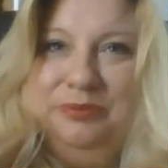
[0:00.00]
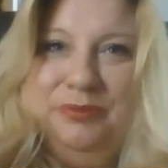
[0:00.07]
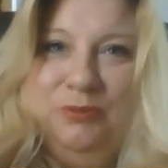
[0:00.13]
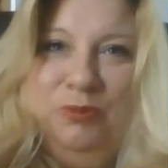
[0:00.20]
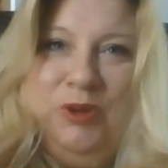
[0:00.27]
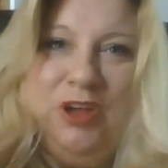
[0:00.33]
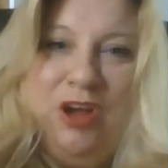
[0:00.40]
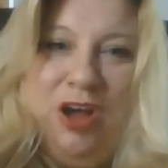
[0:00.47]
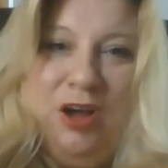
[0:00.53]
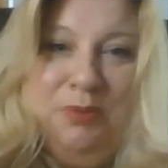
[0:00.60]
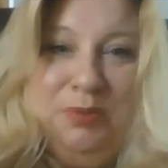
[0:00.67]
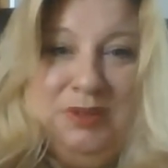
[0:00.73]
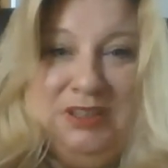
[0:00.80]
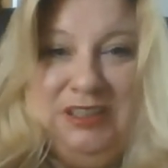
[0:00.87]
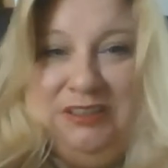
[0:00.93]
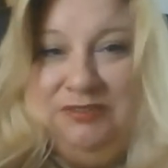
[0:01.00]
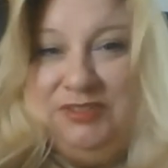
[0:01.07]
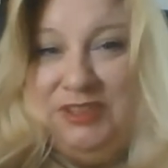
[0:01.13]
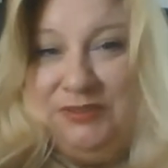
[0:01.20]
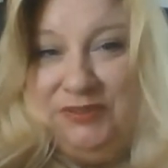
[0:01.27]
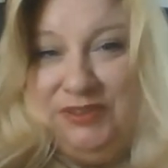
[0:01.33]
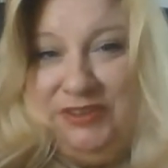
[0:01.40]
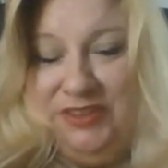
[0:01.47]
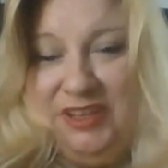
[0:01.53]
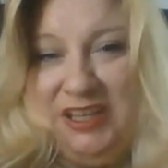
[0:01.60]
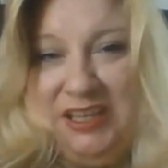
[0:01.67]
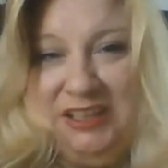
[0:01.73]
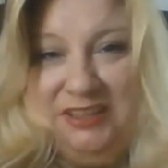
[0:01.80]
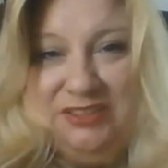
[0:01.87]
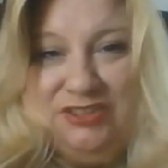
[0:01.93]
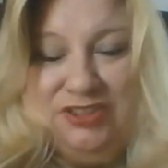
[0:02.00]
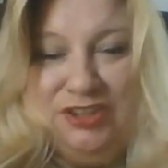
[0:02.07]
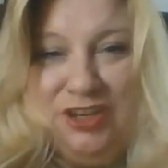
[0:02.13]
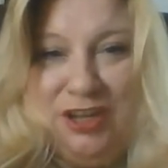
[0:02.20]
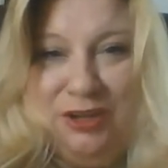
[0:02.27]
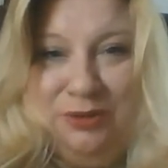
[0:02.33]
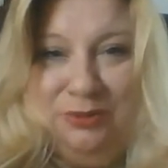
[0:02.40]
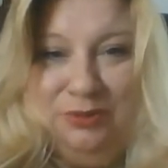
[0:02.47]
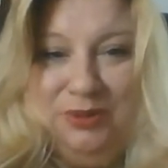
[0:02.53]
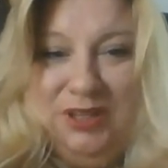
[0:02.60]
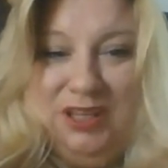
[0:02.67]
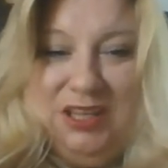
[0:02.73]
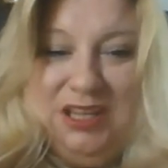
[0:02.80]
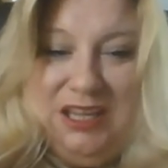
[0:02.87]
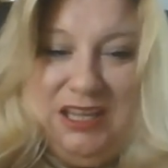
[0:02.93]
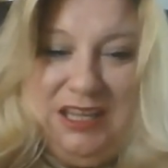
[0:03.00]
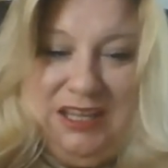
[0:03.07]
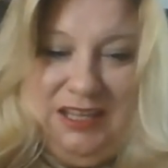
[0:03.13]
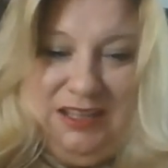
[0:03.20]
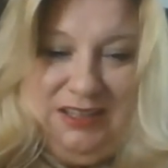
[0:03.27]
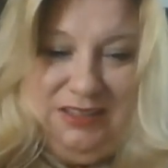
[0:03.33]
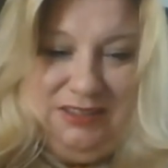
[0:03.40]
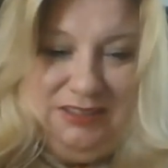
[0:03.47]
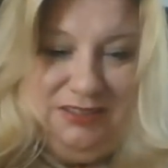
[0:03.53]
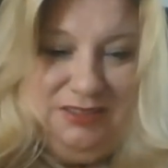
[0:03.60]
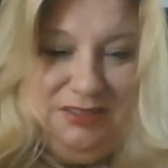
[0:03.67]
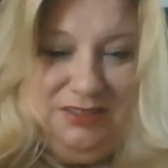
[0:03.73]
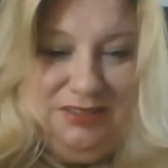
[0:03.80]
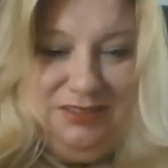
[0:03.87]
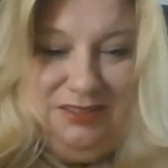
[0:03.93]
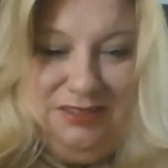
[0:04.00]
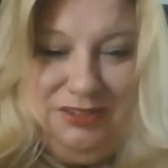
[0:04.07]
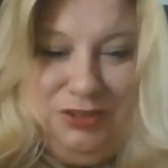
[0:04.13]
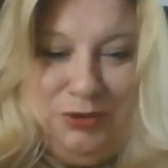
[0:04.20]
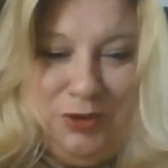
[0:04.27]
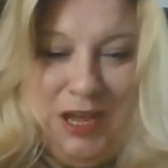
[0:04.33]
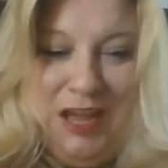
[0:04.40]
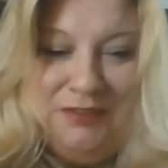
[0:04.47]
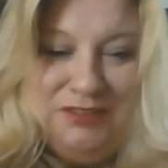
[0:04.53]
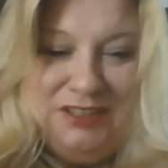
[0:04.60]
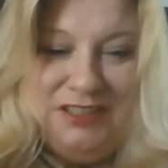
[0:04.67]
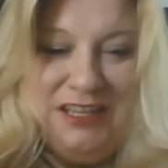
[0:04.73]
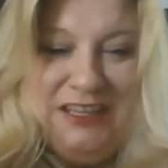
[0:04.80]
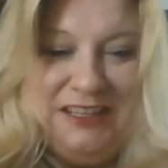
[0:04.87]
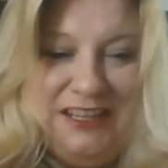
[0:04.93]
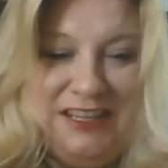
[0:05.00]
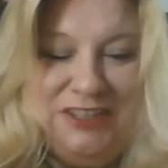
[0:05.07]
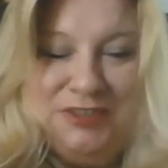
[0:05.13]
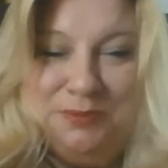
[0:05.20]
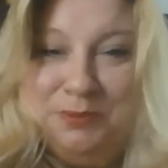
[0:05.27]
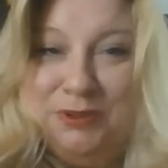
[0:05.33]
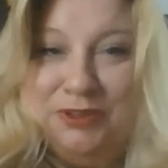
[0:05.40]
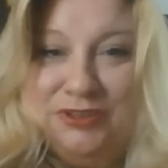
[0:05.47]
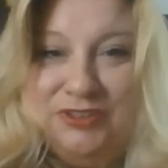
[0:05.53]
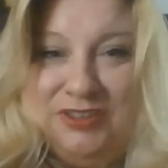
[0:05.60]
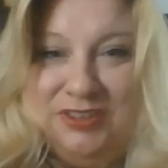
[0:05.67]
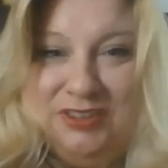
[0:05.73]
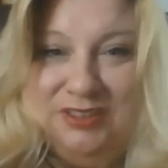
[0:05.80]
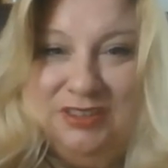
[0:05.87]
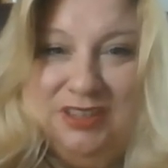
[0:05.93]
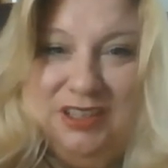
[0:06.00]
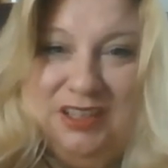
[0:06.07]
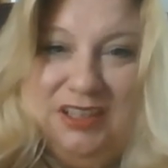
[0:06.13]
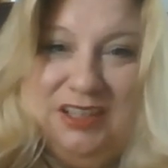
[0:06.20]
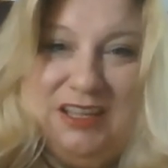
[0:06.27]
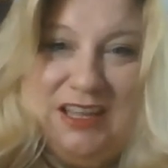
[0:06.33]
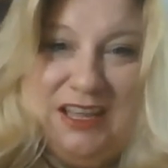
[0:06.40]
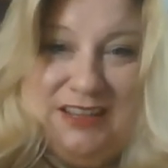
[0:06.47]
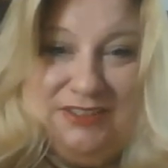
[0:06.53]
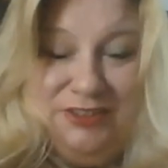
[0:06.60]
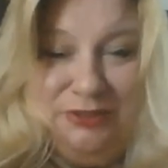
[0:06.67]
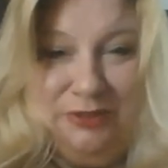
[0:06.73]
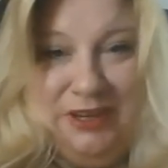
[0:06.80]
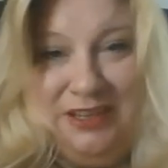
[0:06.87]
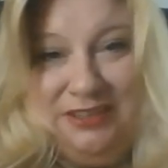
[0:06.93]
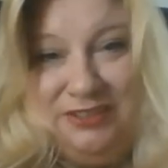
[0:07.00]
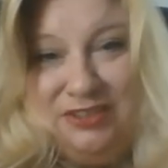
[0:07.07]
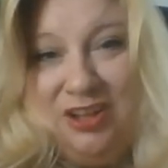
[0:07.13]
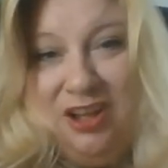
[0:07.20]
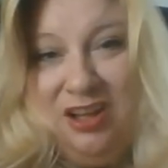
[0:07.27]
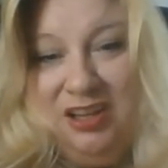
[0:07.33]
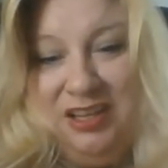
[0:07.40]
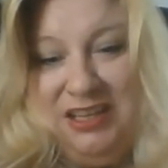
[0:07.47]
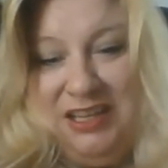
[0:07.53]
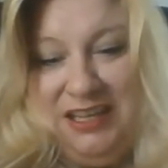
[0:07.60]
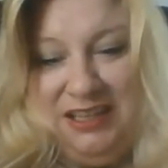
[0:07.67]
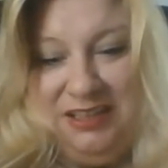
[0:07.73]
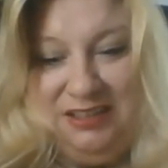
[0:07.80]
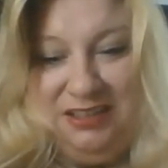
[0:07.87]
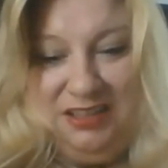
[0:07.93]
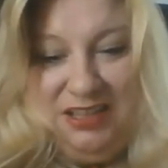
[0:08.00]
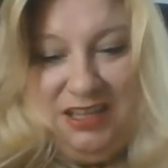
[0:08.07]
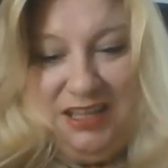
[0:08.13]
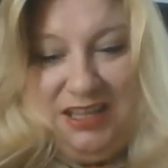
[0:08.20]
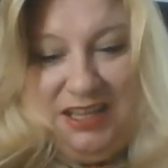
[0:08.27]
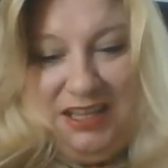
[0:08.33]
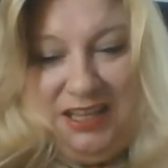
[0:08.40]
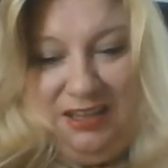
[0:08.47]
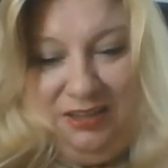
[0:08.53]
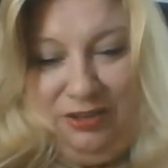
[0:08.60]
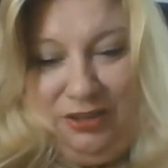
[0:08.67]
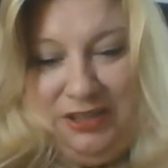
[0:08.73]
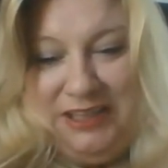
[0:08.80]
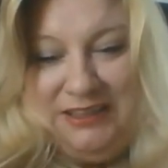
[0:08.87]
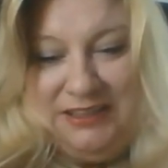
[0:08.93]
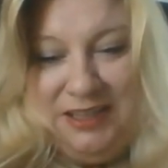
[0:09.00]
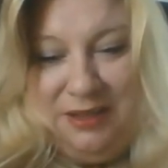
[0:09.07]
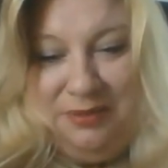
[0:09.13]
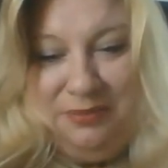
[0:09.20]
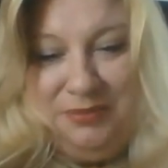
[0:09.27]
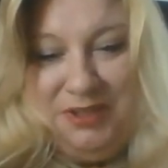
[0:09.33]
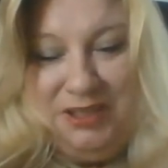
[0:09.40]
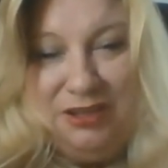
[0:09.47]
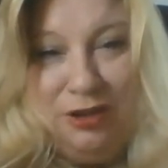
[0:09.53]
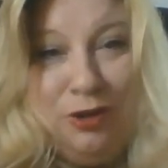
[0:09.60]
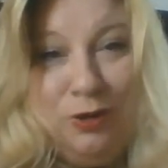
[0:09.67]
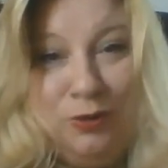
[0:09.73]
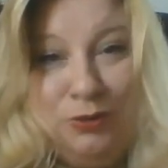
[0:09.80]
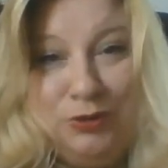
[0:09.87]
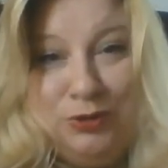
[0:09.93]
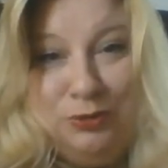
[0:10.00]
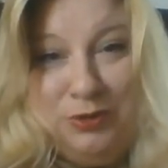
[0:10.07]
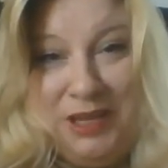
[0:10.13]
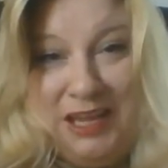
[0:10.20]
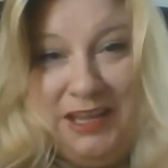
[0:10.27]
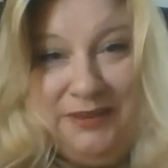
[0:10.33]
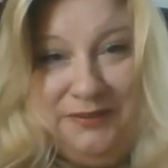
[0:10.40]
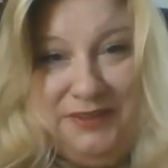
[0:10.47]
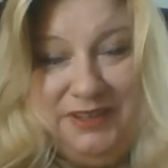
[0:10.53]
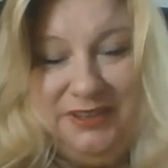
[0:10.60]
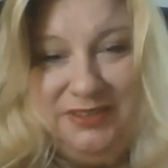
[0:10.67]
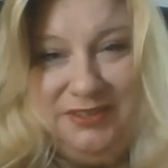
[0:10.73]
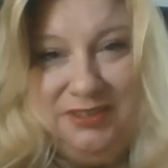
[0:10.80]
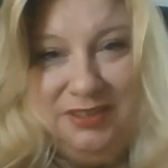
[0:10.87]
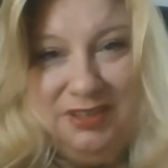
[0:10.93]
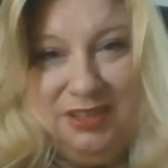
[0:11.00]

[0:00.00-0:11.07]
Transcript: We all believe different things, and you have to take each person as a grain of salt and look at them in a whole new canvas,